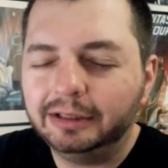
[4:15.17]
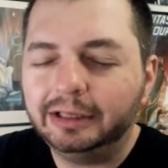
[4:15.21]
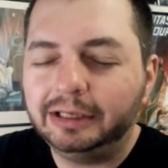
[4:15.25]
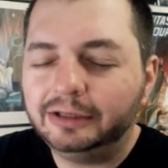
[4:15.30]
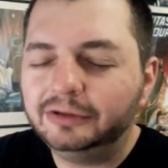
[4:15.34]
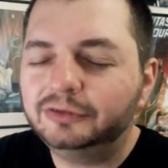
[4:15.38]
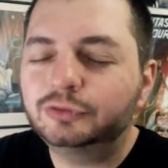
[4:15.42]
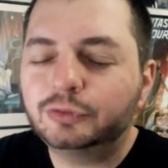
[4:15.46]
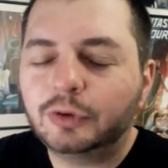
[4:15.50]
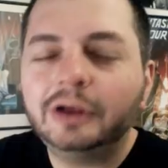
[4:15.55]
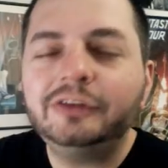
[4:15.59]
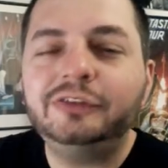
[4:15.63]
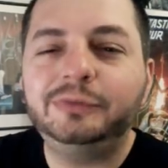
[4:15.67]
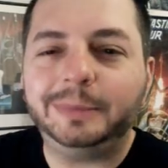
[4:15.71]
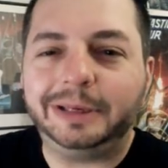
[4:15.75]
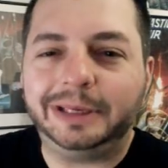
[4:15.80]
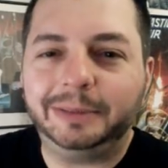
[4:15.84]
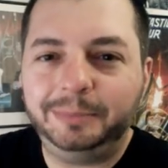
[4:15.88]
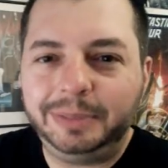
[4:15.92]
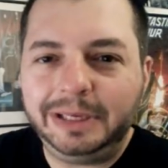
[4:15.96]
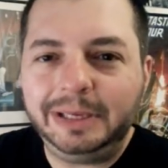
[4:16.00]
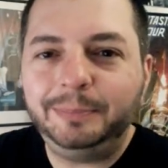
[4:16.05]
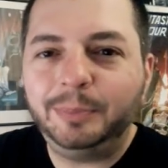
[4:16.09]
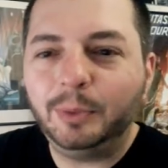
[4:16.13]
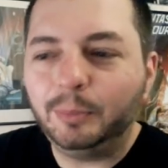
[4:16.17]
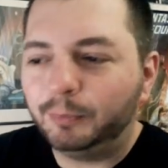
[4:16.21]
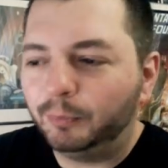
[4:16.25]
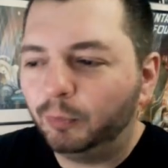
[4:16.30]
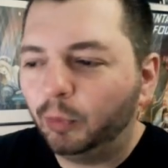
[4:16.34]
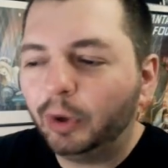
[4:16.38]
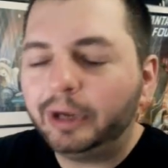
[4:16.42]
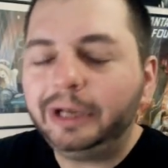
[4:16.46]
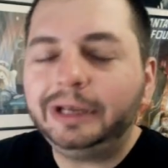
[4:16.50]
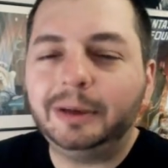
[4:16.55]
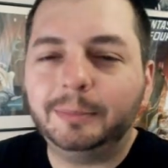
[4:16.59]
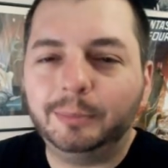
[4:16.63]
Trust me, people
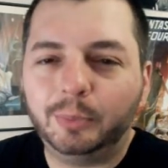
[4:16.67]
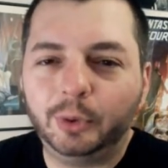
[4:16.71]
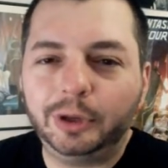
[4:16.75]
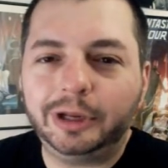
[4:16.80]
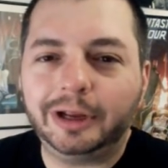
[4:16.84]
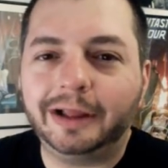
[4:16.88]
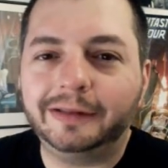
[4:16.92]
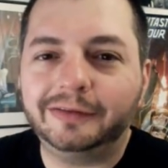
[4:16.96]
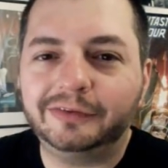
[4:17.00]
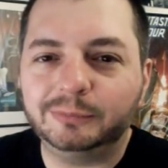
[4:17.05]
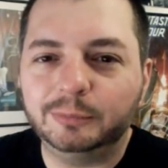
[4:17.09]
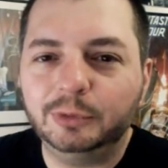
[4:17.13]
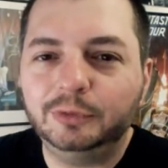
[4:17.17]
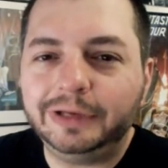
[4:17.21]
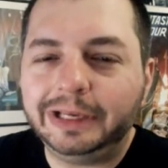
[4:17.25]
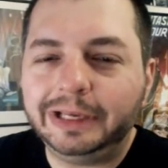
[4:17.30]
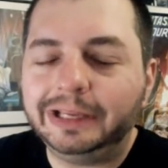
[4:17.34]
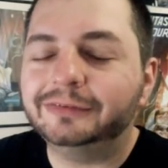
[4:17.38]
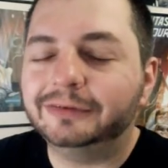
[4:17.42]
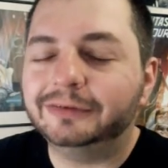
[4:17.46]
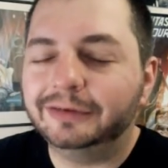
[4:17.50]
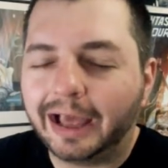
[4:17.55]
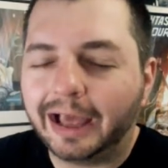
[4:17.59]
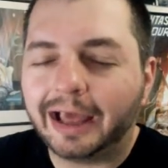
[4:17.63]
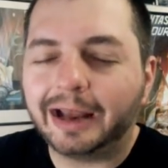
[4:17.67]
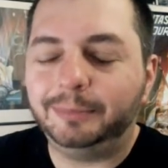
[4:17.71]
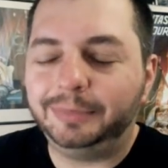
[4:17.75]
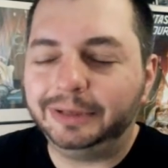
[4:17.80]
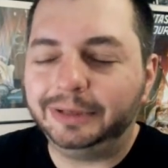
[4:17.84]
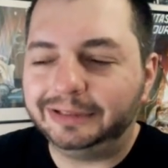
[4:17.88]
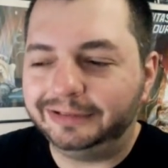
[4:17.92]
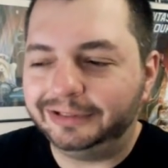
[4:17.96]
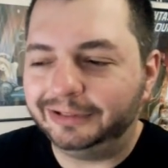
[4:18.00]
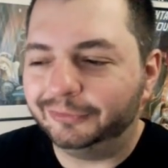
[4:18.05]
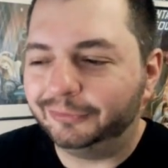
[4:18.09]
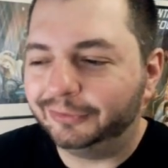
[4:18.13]
wanting to boycott this movie is not a
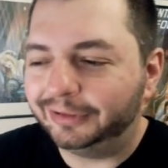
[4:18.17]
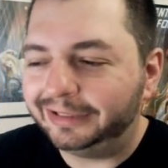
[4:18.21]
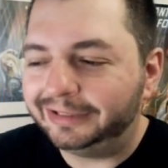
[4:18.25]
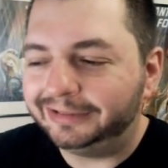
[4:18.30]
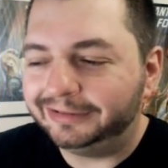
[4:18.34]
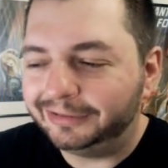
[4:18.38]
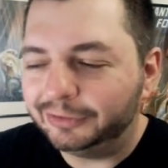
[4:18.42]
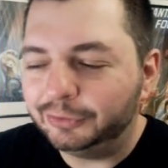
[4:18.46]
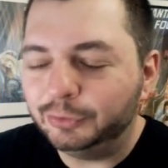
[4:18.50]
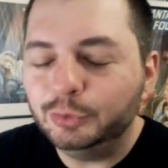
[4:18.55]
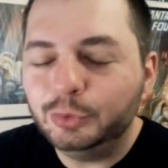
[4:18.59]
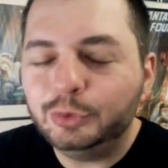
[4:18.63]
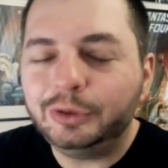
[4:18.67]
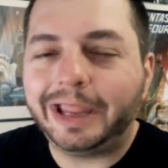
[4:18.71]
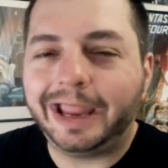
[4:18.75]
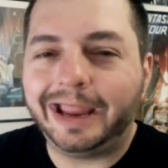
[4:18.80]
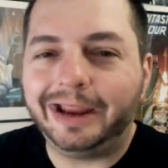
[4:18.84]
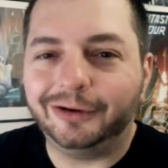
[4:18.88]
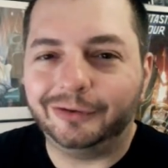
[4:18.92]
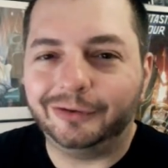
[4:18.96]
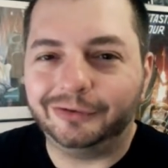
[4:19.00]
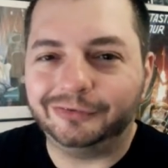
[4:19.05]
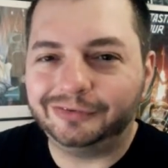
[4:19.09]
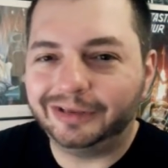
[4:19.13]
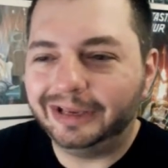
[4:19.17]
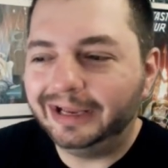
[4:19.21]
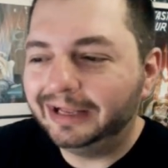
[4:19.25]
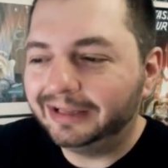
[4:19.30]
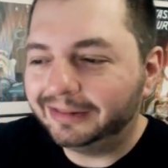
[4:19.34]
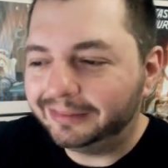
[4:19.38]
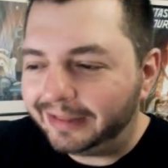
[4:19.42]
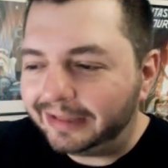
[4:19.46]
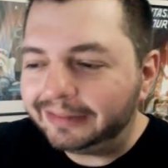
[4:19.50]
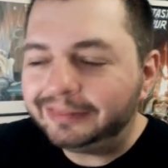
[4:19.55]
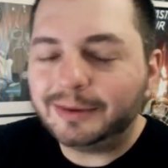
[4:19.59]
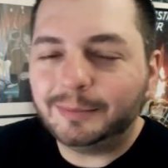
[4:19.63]
big deal. Who cares?
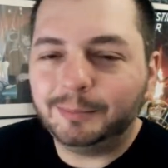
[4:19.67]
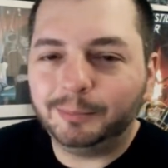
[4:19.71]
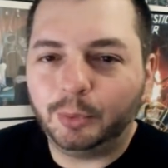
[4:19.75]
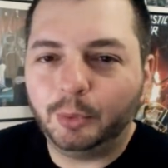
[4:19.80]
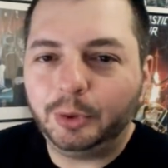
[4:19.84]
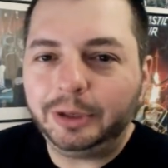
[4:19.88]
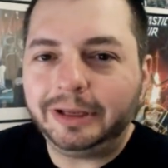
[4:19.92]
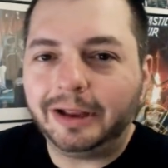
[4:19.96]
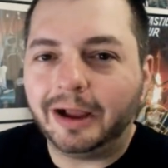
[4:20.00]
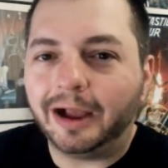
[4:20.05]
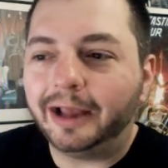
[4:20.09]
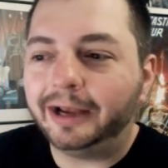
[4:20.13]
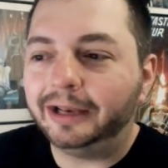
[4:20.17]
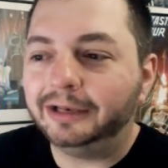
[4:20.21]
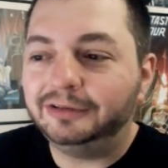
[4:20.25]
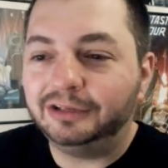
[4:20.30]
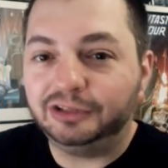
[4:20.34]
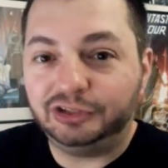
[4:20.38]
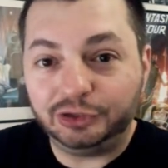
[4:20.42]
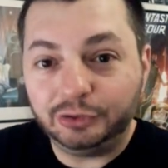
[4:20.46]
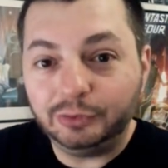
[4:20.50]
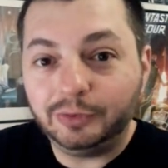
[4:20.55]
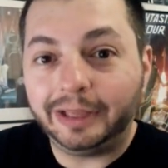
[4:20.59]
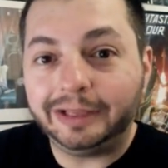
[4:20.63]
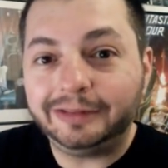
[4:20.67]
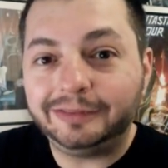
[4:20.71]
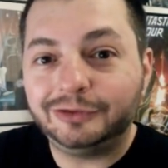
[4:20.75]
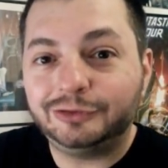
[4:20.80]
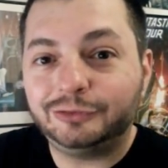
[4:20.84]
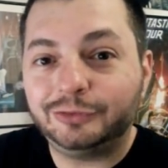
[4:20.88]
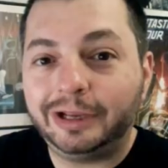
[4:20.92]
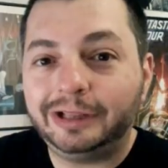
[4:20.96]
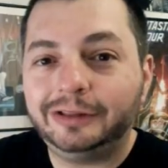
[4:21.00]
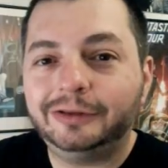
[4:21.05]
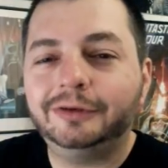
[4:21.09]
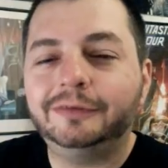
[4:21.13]
Let them boycott it. Did you like the
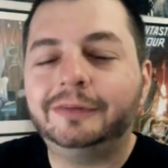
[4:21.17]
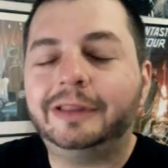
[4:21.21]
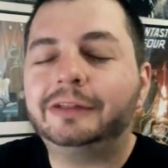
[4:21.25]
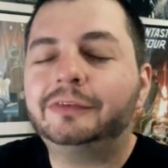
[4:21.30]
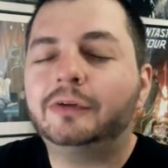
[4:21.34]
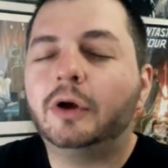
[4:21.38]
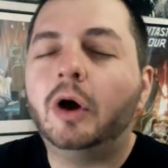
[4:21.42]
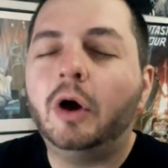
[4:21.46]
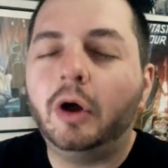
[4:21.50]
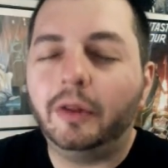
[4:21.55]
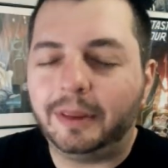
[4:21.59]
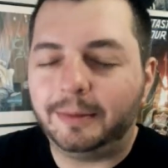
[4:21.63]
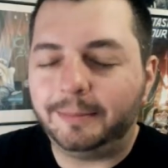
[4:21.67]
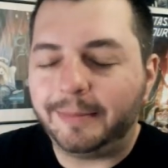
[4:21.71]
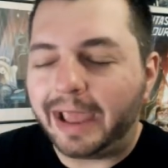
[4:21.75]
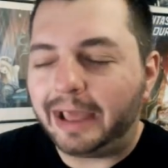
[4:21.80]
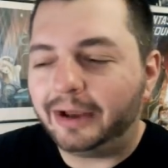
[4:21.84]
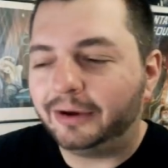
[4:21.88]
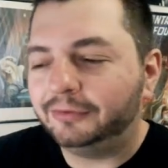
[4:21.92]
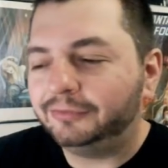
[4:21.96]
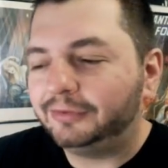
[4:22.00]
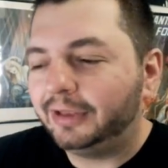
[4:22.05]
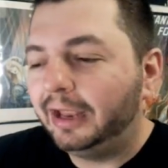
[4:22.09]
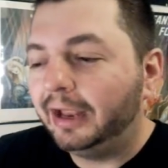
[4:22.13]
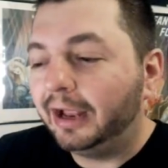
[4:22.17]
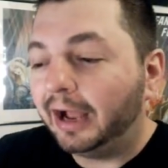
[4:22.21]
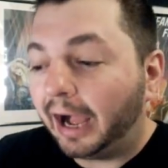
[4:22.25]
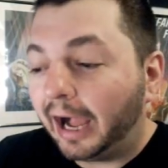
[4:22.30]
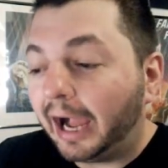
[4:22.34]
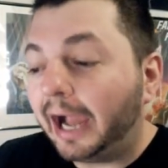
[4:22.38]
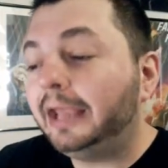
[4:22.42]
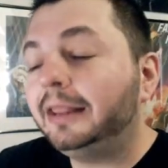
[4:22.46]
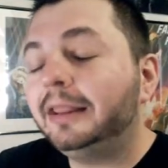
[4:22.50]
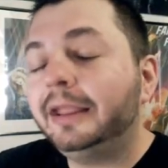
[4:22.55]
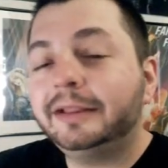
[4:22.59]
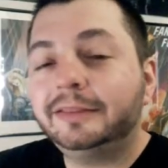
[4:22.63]
trailer? That's all that matters.
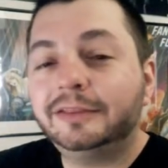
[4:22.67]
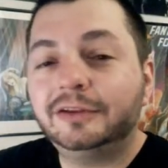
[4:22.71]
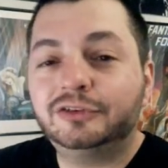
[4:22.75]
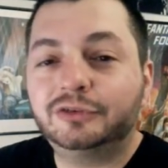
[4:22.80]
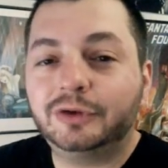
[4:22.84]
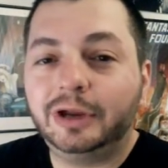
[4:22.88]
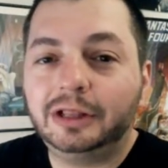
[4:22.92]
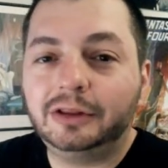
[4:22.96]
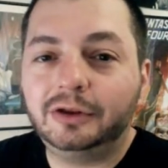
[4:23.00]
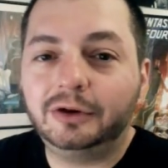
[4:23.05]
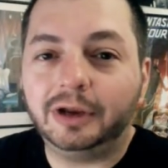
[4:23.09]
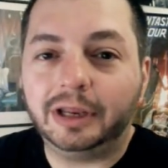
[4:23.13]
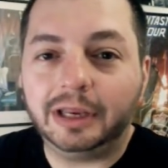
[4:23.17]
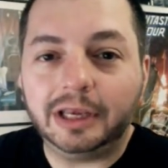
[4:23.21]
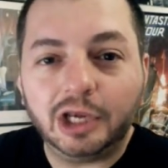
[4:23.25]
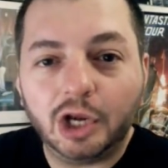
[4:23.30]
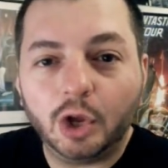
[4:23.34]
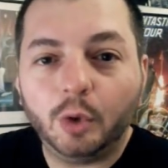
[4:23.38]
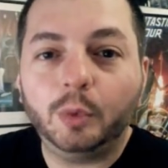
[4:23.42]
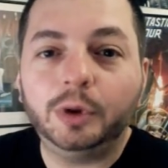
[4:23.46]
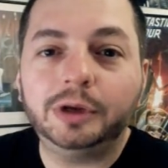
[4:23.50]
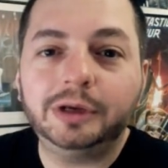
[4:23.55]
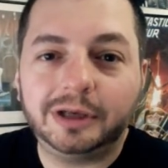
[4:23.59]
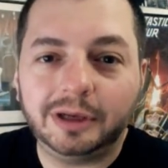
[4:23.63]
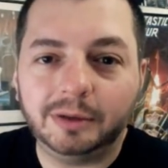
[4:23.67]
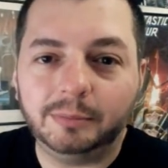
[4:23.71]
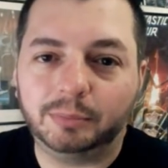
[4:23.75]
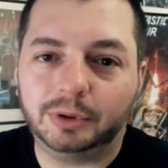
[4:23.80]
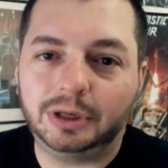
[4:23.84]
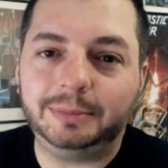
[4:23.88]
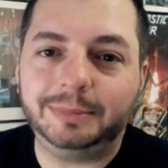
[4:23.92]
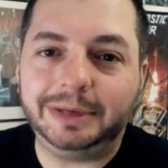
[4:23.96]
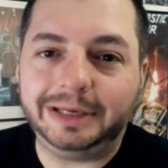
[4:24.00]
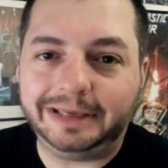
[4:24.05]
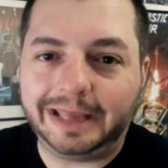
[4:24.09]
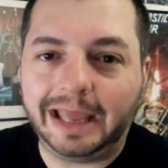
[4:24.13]
I like the trailer, and no one can
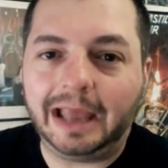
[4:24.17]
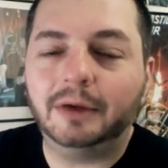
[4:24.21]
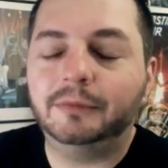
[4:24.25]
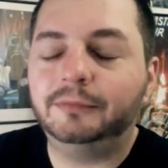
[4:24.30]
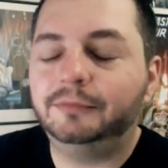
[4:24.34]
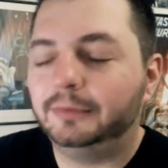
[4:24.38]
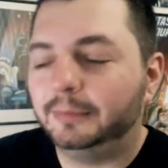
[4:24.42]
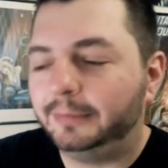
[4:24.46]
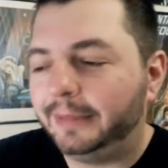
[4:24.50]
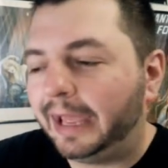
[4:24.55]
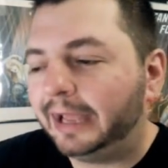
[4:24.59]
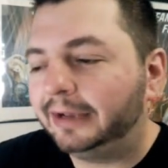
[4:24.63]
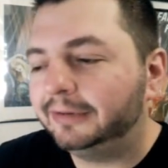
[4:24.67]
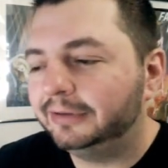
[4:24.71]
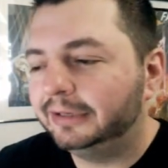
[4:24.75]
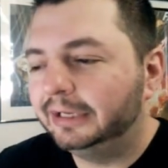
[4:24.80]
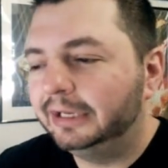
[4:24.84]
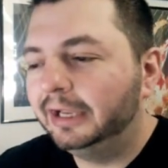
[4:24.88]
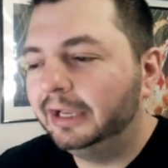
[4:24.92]
bring me down from that.